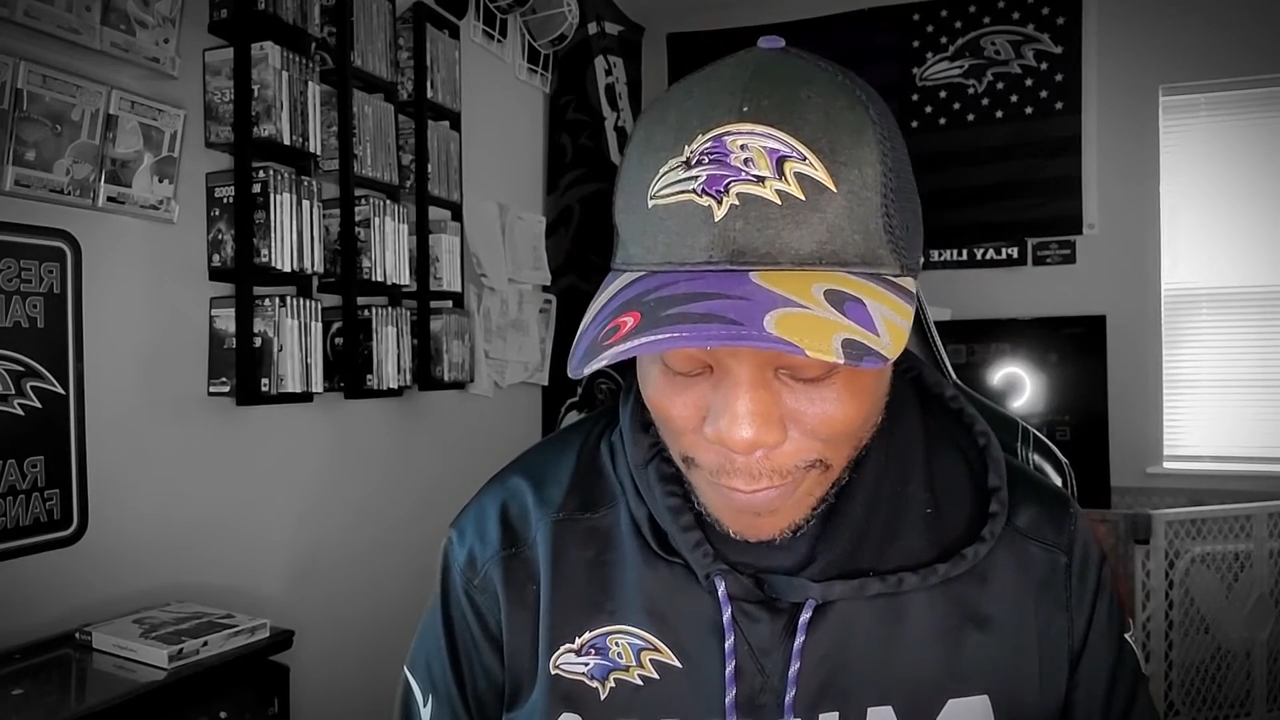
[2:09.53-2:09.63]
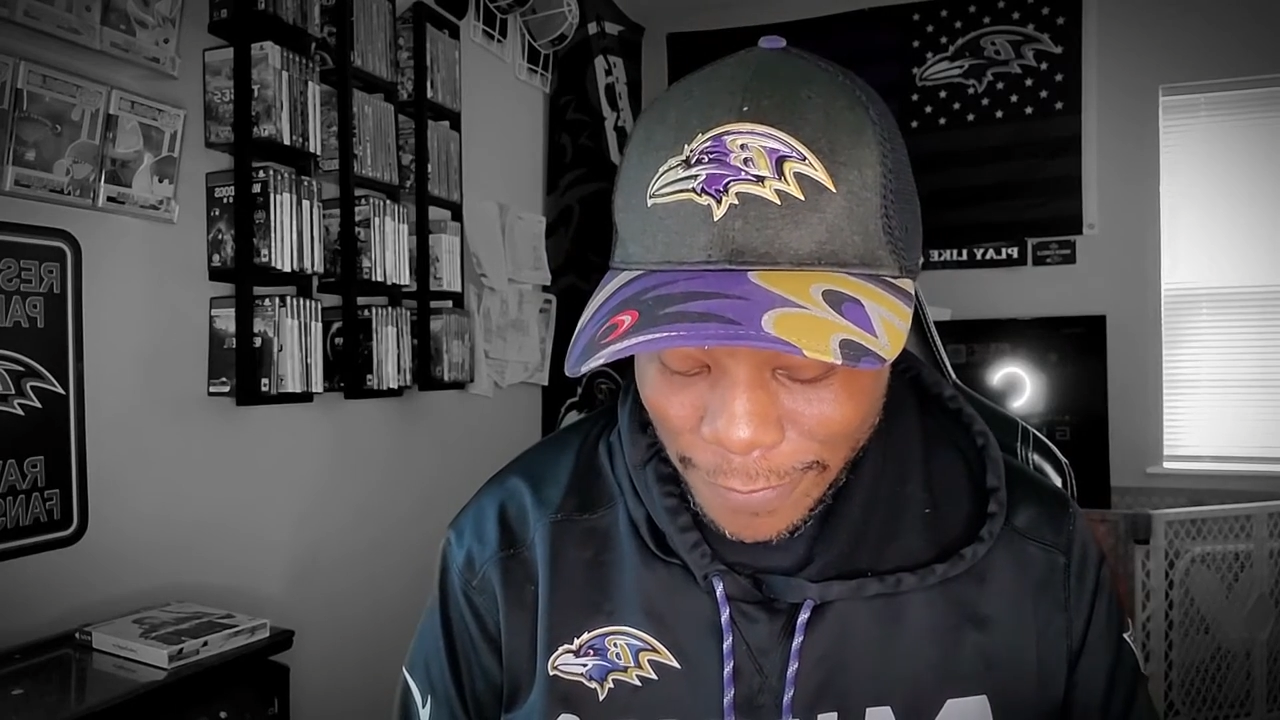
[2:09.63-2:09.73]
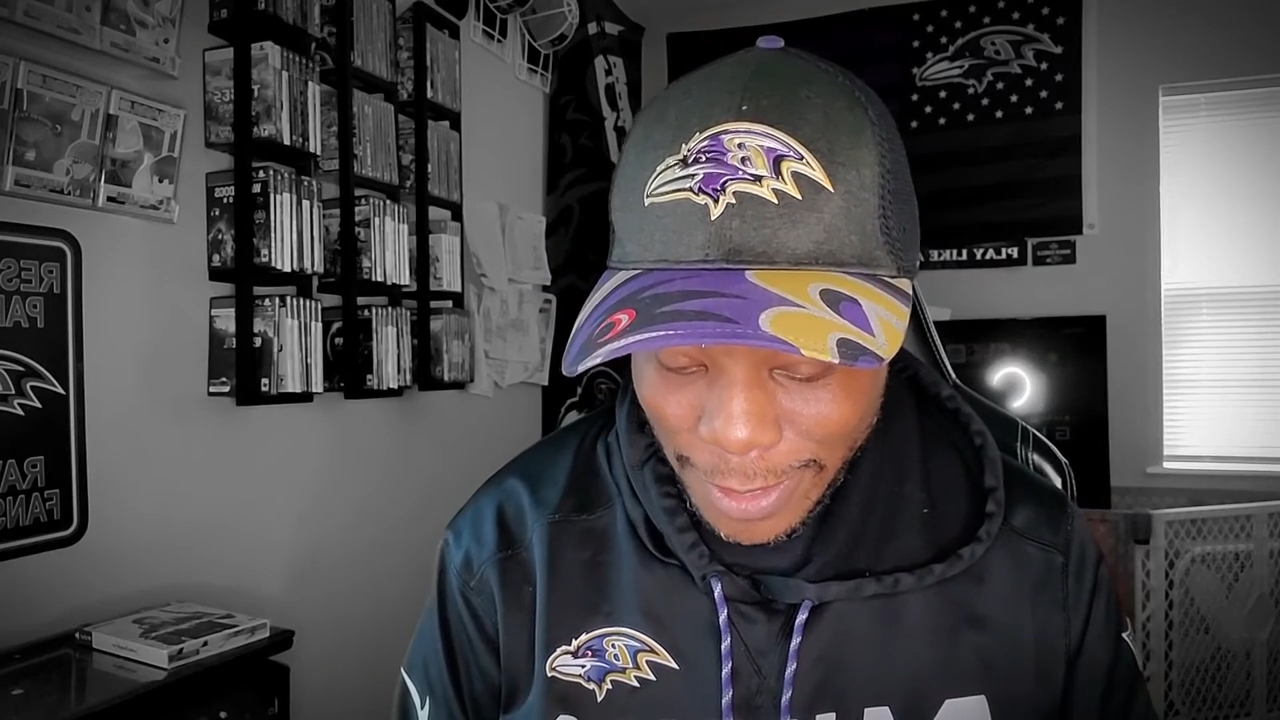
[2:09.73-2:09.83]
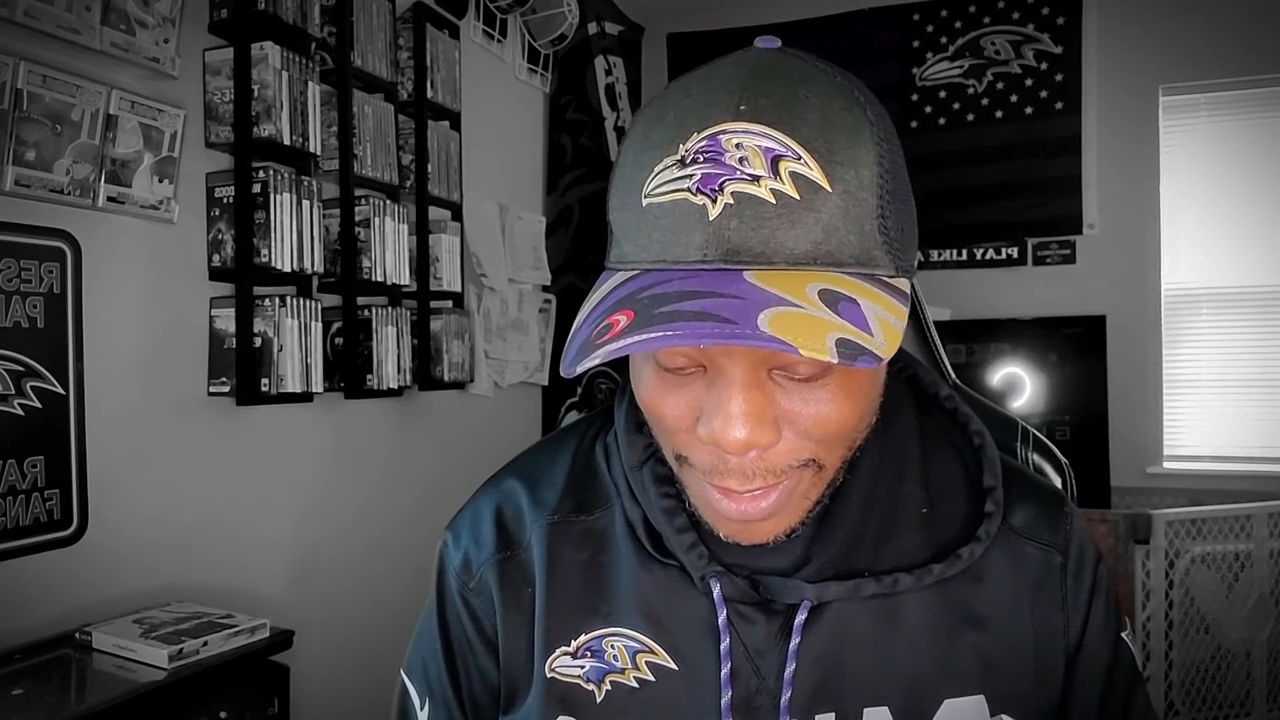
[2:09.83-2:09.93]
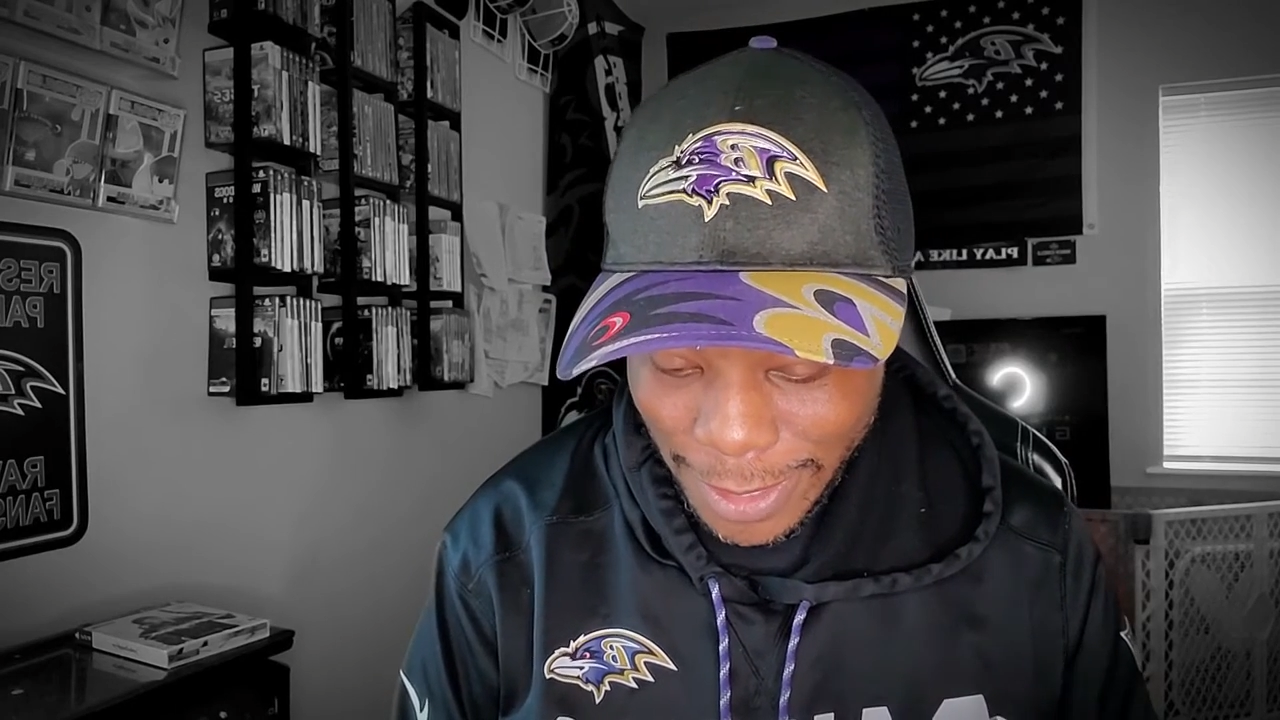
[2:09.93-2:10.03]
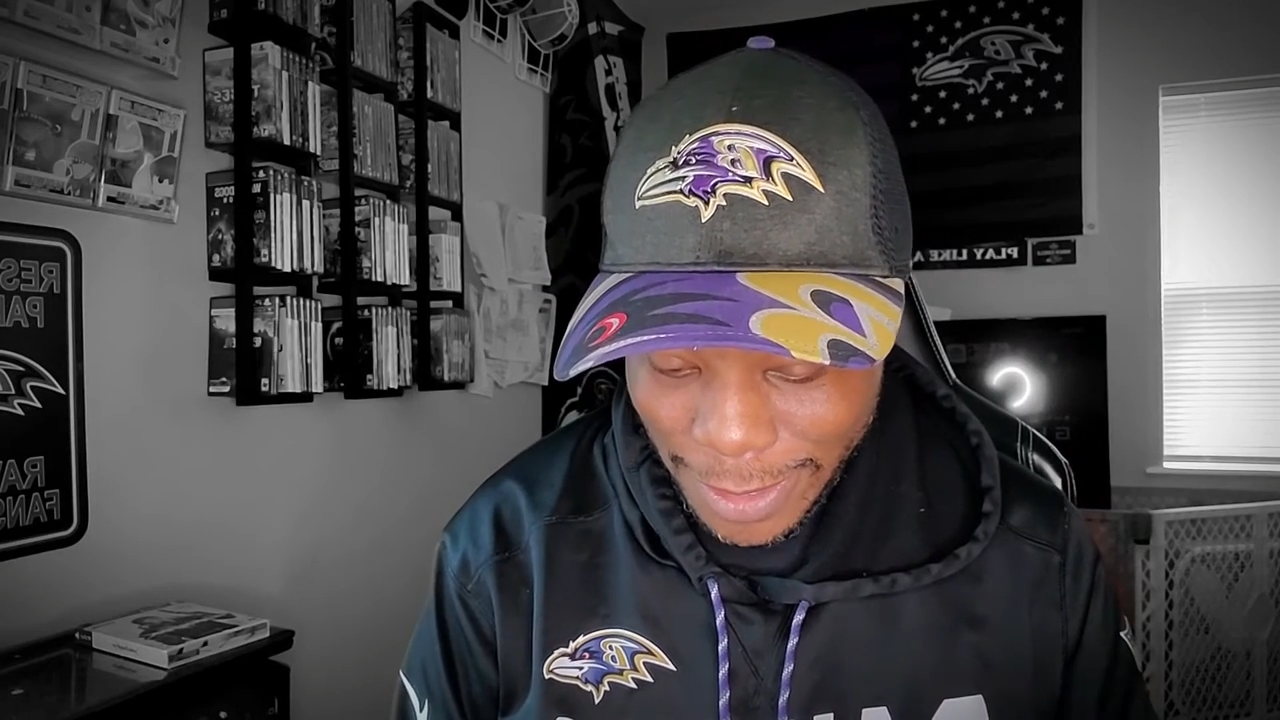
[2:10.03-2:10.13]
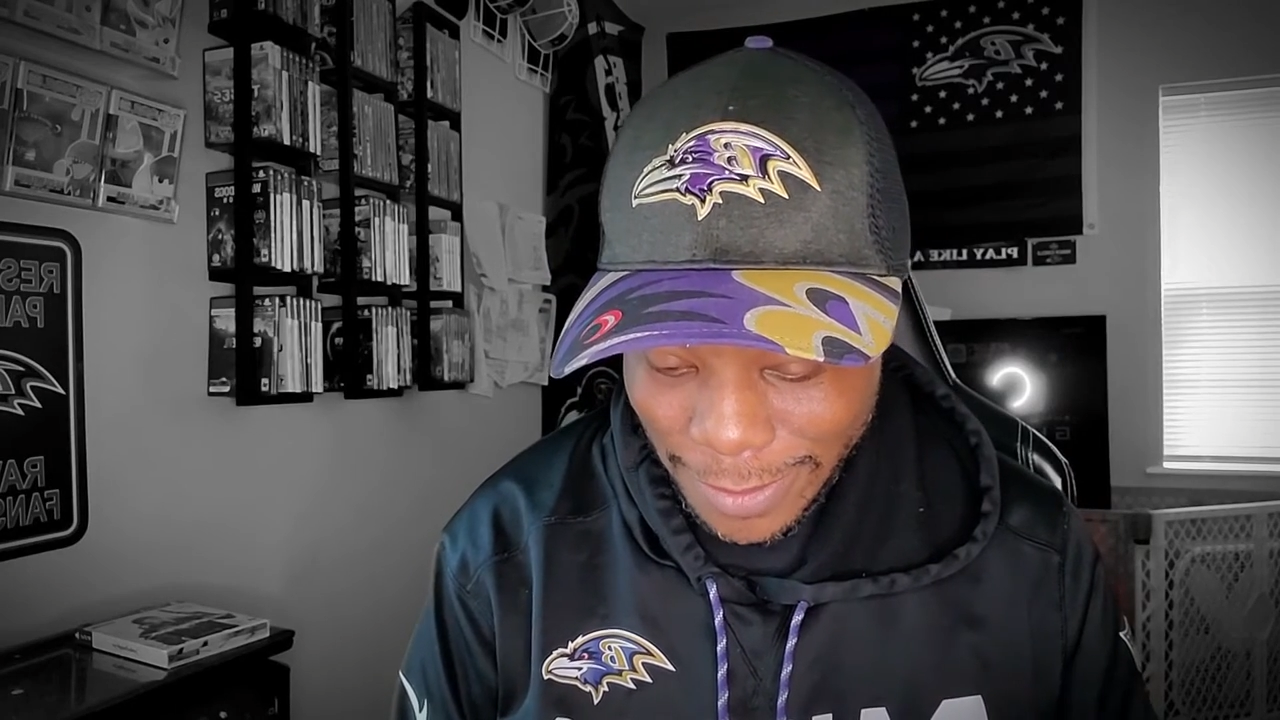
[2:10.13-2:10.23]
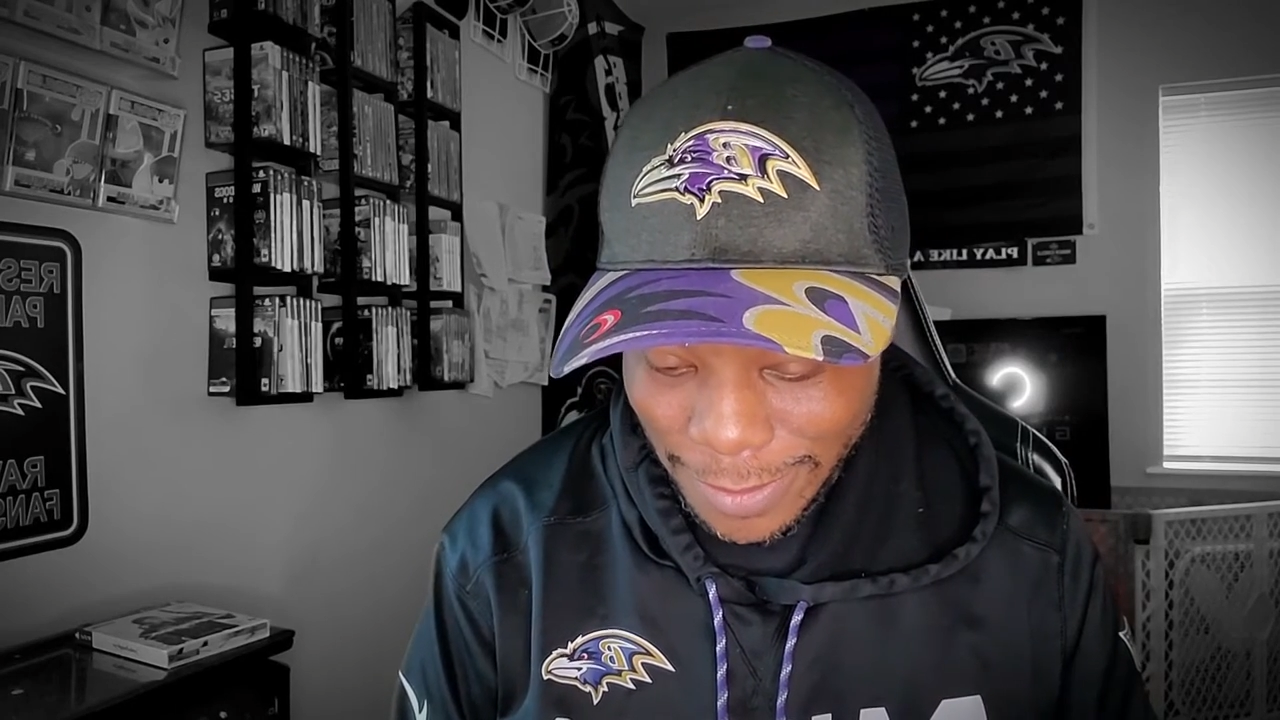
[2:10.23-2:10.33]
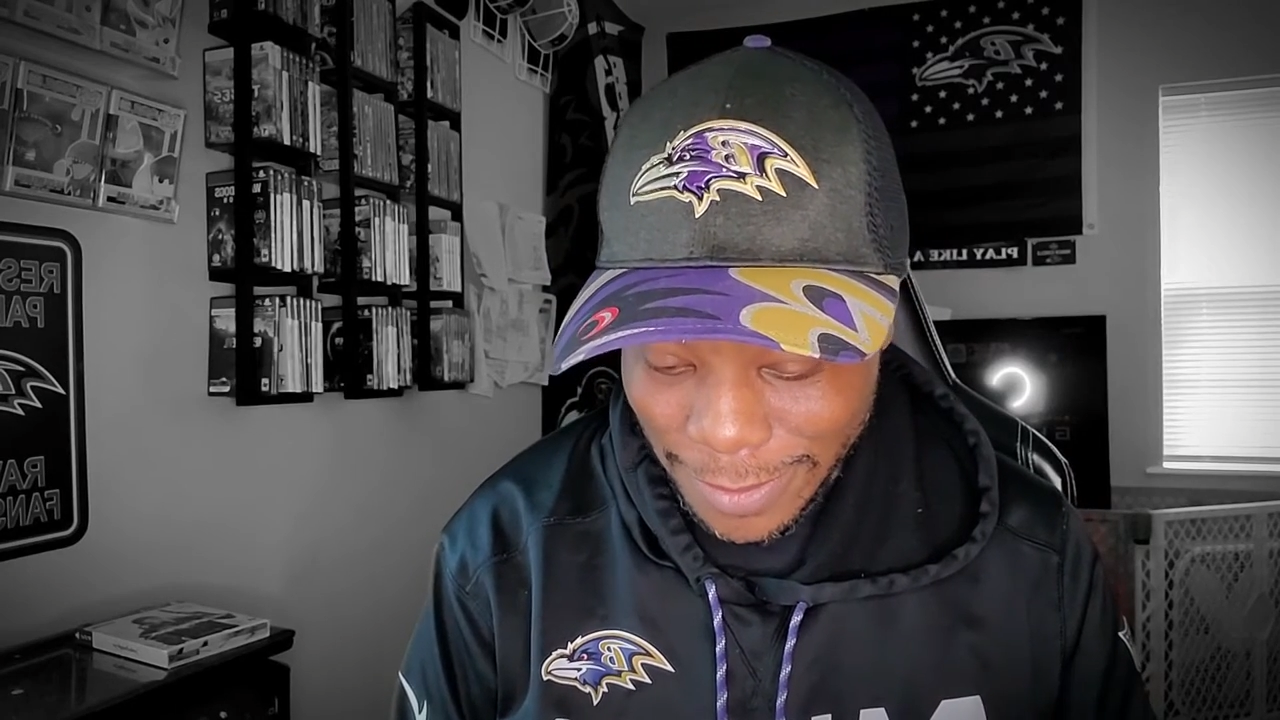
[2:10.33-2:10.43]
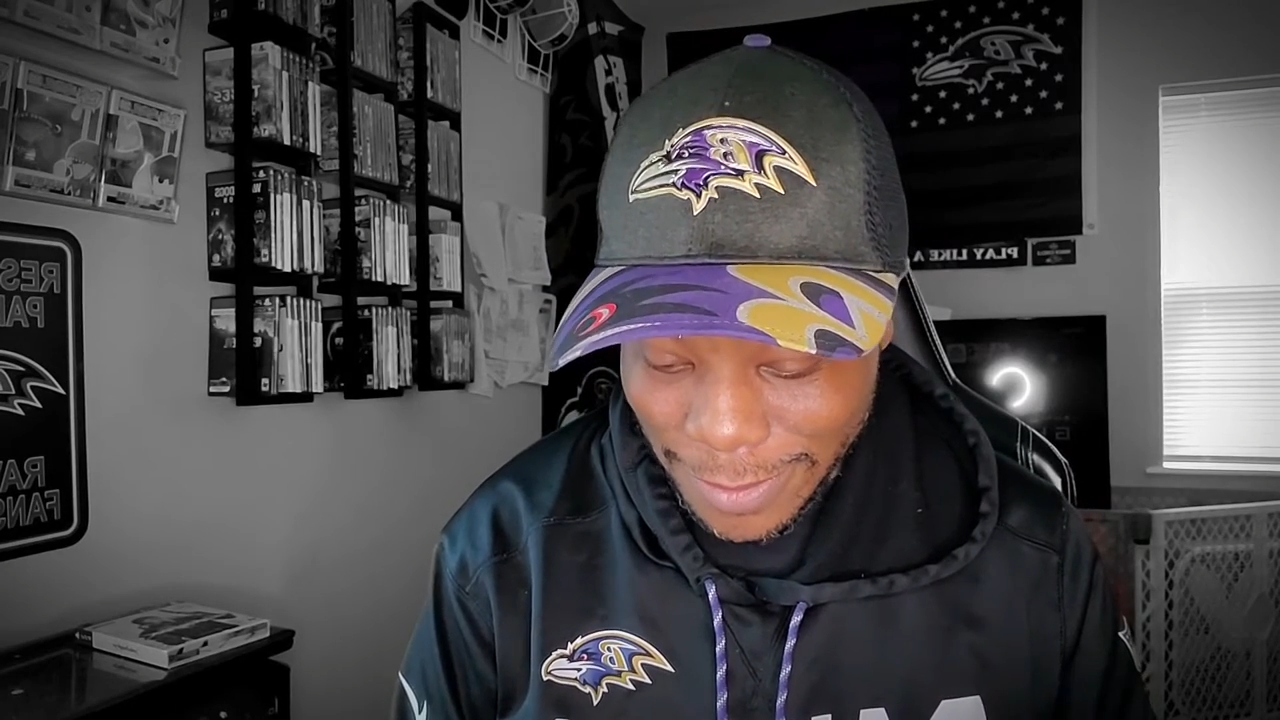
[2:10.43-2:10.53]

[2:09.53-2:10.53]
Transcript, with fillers: video?